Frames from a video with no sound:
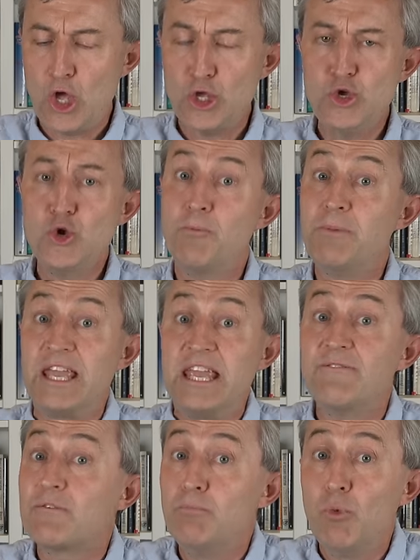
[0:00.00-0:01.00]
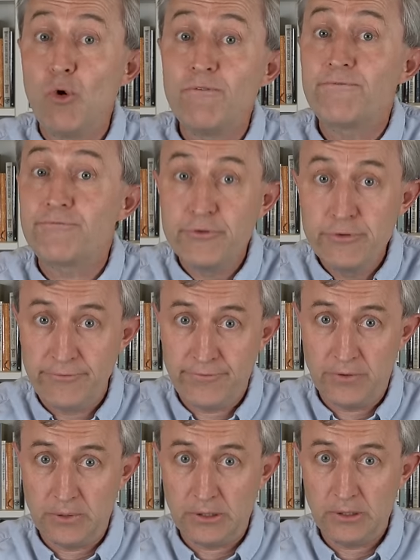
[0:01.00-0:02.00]
you could be even more
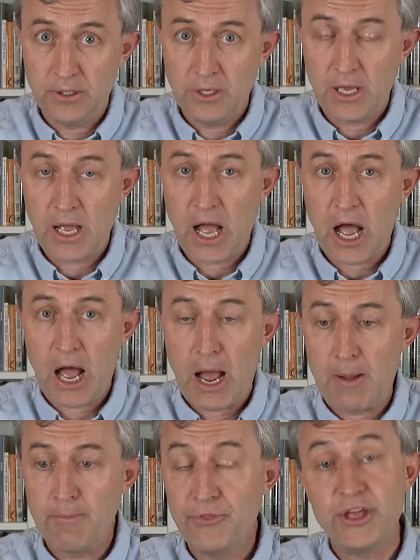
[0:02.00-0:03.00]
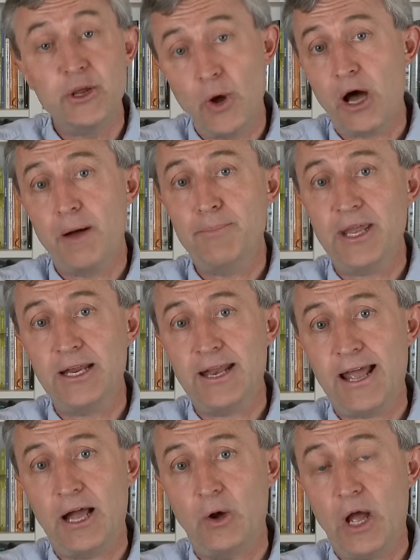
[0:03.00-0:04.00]
fruitful than you are being
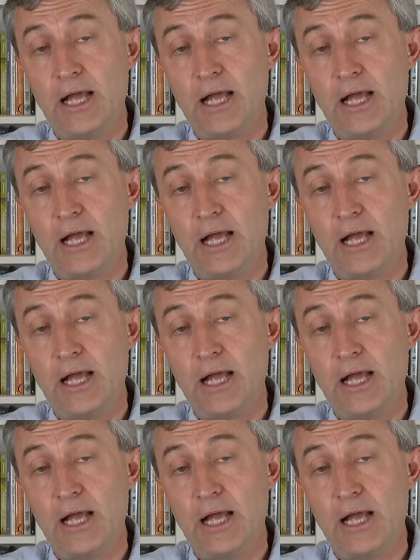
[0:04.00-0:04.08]
now.